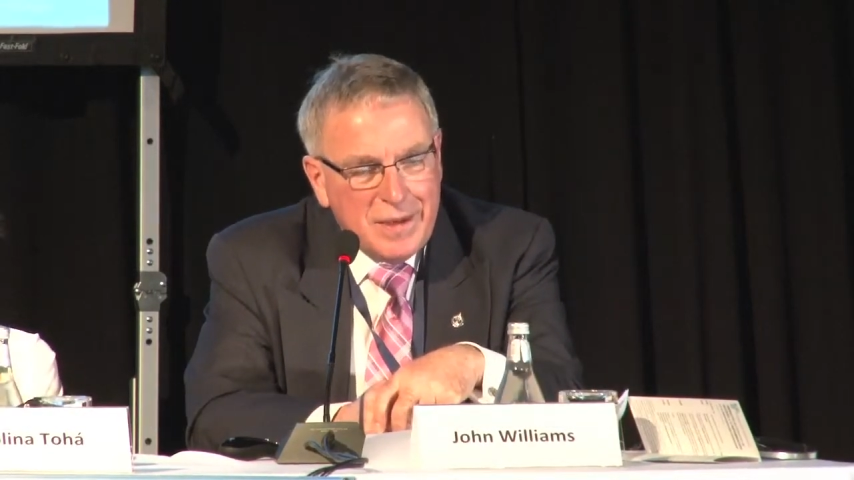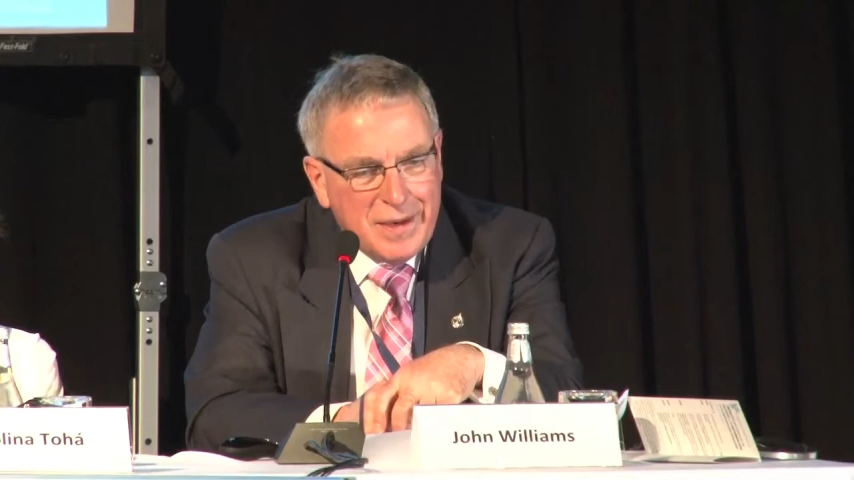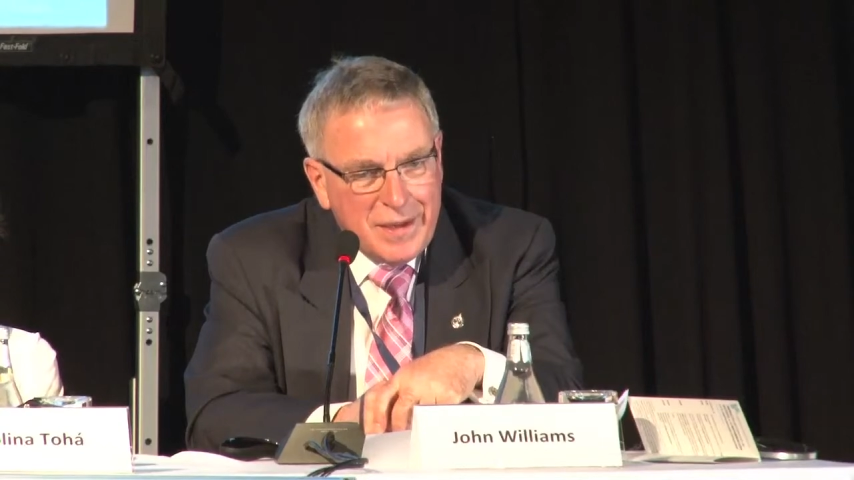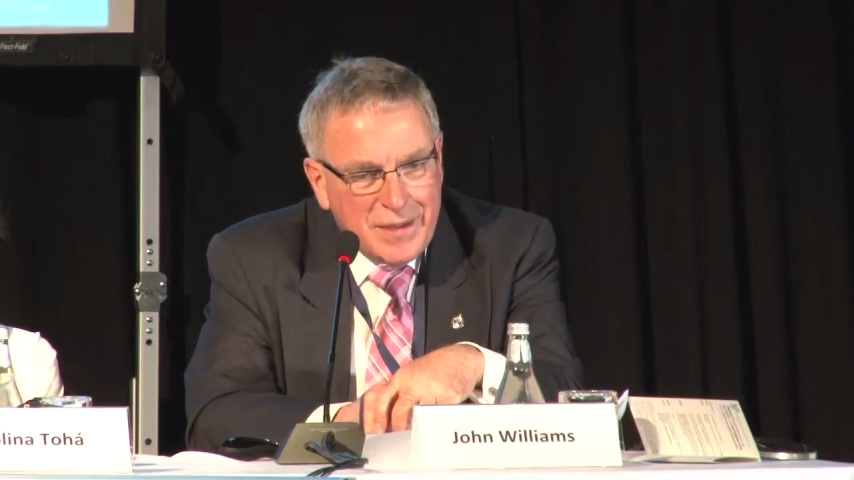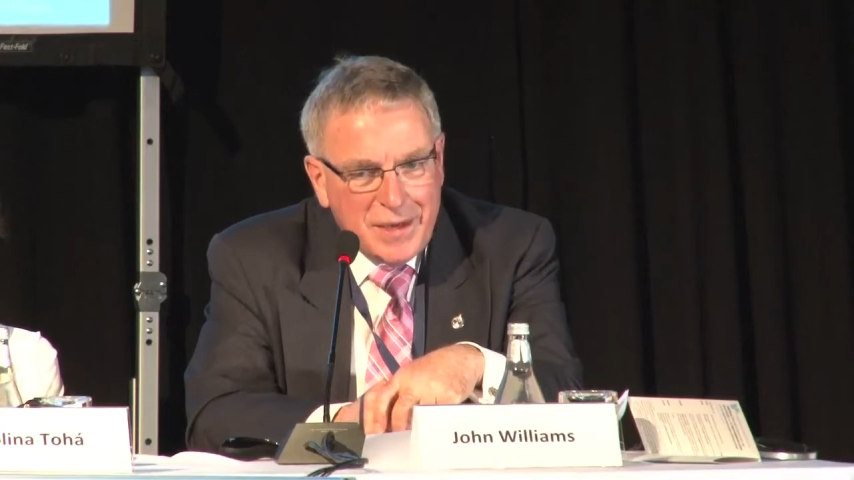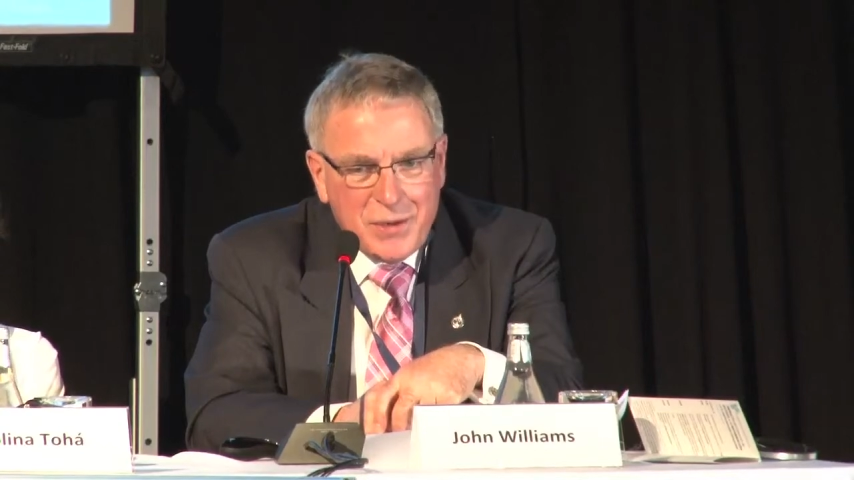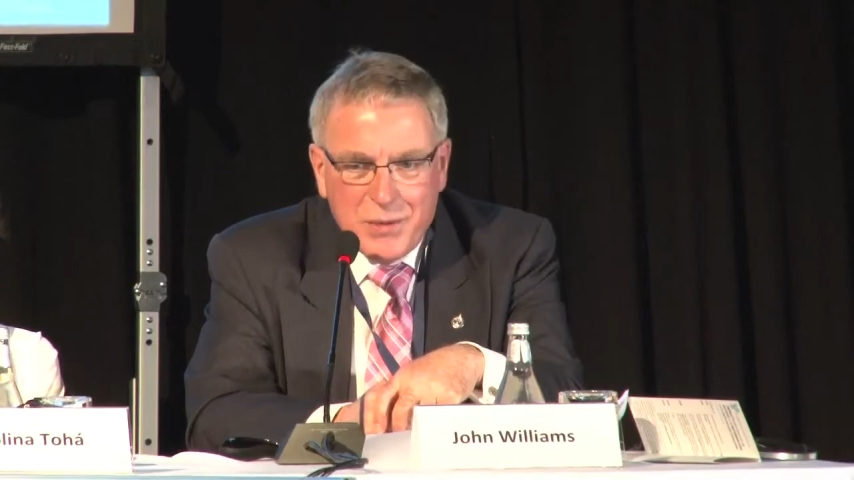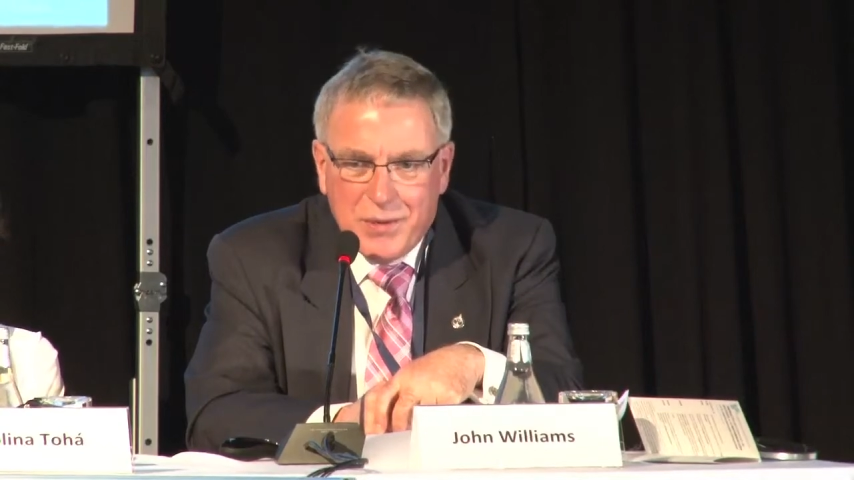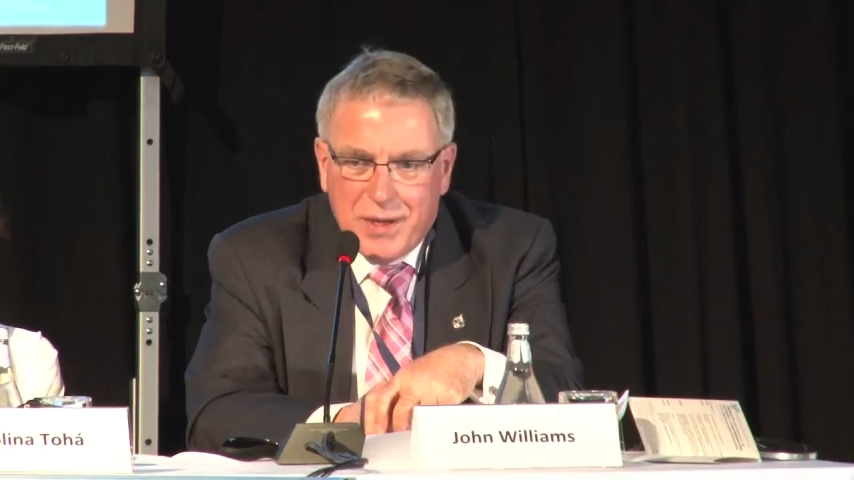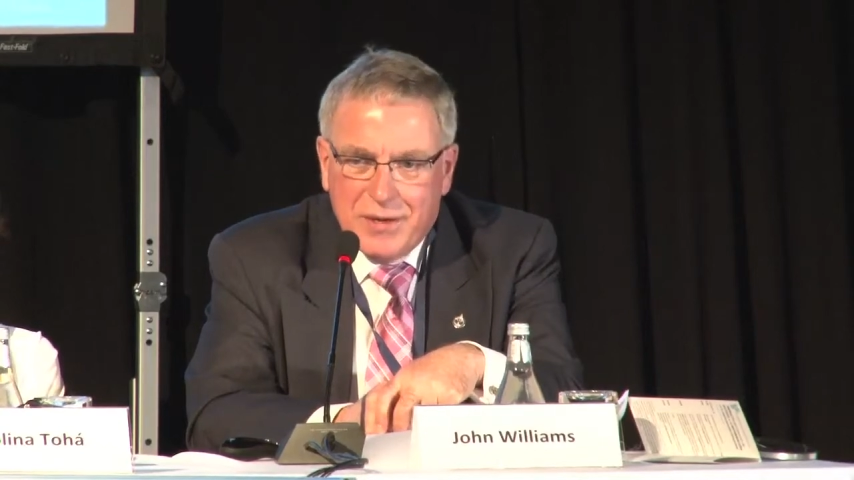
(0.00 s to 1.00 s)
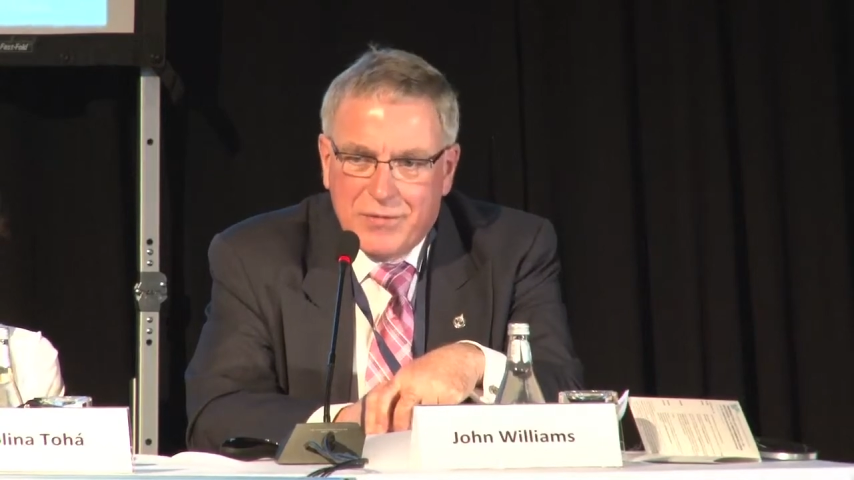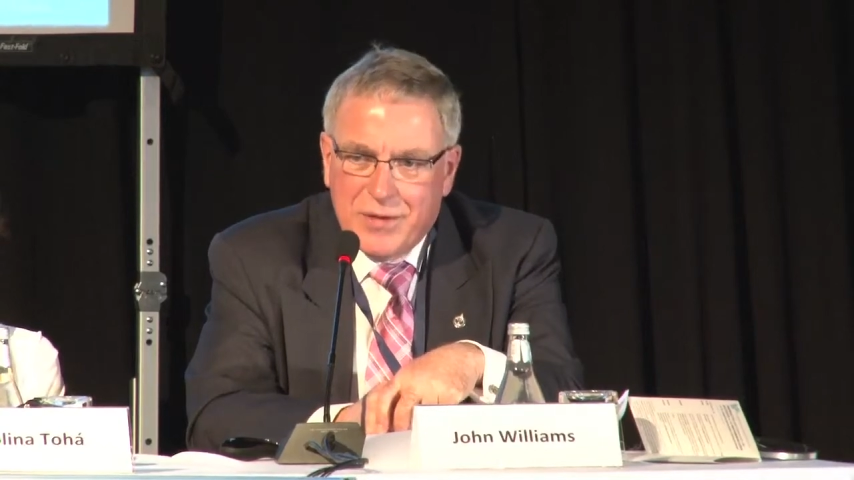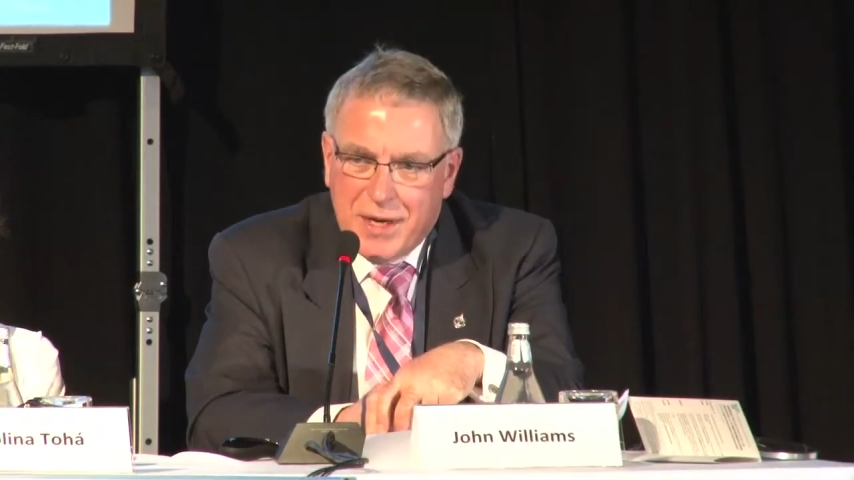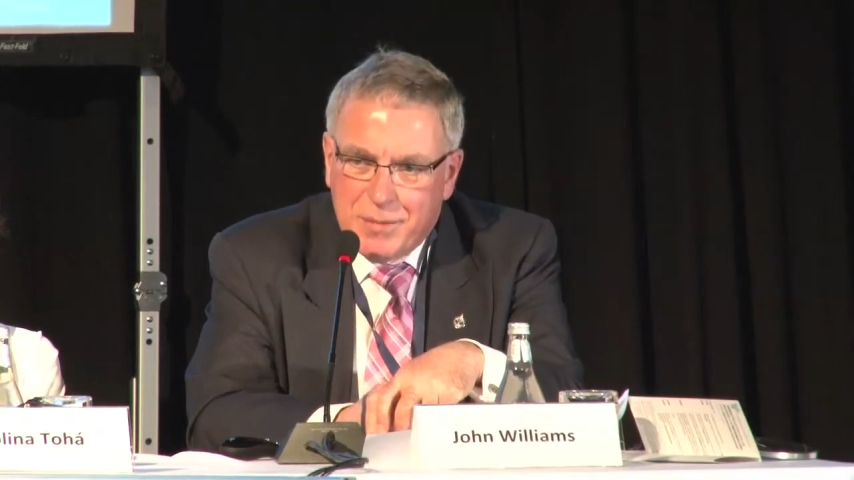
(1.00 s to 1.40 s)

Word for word: And I thank you all for the